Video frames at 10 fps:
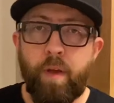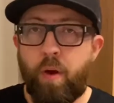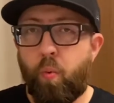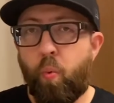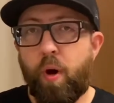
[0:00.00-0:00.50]

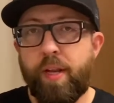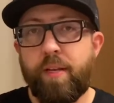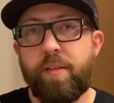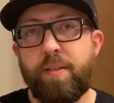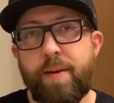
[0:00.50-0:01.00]
What
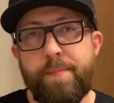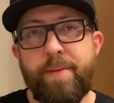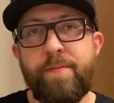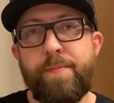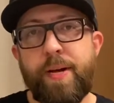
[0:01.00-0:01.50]
is up,
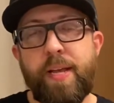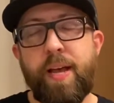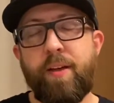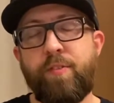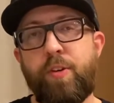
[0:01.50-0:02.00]
everybody?
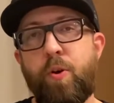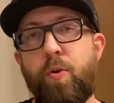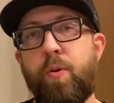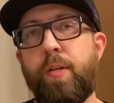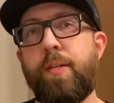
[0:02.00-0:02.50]
How's it
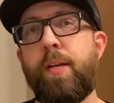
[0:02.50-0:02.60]
going?